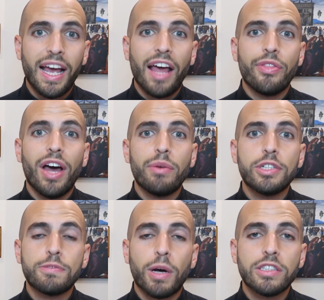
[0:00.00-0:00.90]
And that
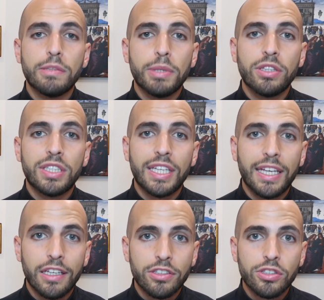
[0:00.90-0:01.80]
responsibility
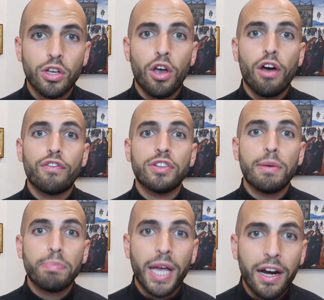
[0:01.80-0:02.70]
is for
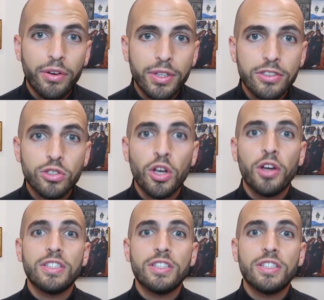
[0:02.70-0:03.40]
the parents